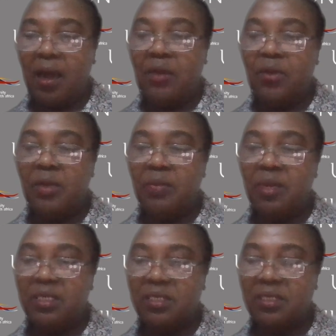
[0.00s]

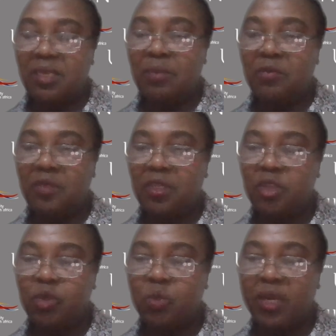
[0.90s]
Anonymous, some of
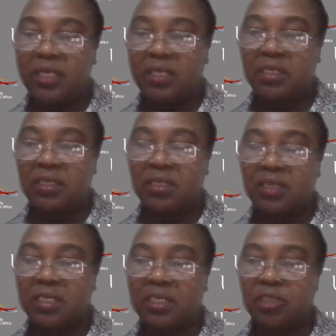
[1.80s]
these words,
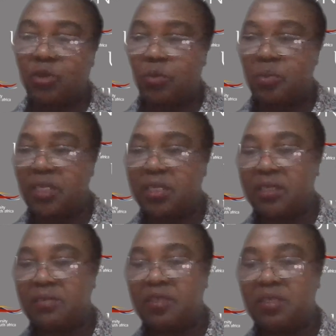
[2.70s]
such as
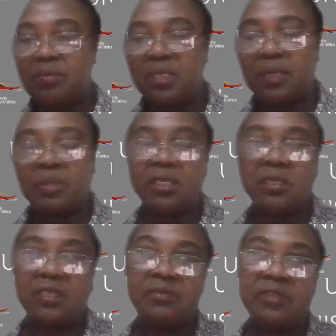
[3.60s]
objectivism,
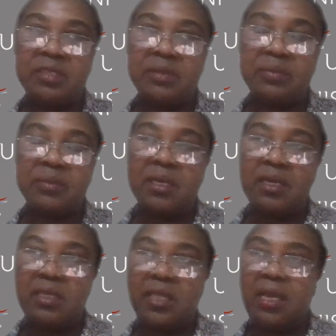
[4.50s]
subjectivism,
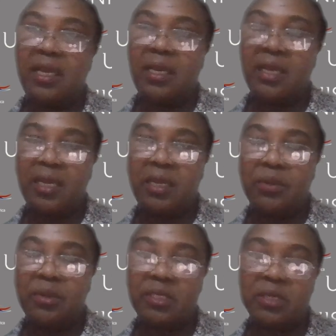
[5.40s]
they really
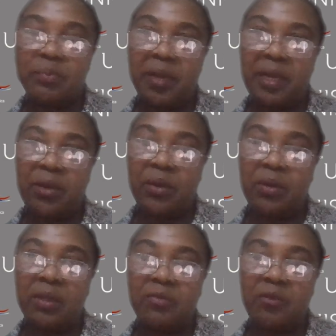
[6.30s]
will depend
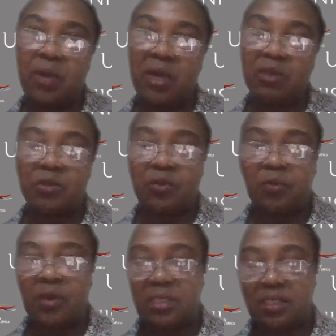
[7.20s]
on the focus of
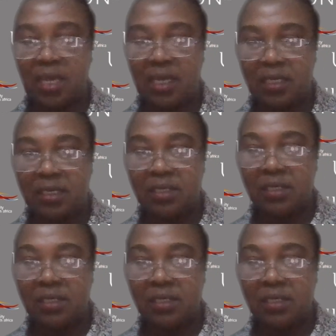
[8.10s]
your study.